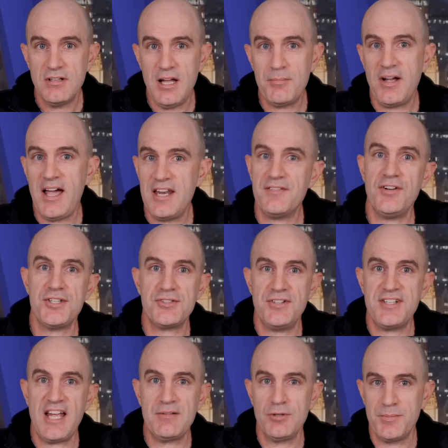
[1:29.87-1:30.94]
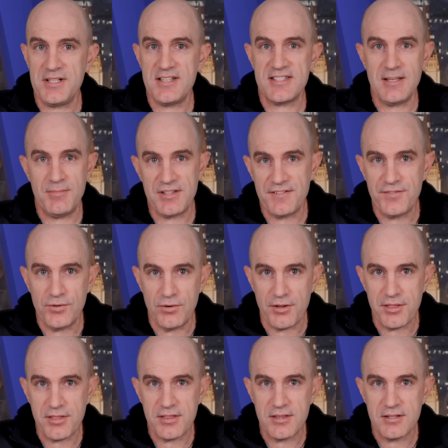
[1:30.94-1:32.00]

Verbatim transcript: and my anniversary date will be December the 4th.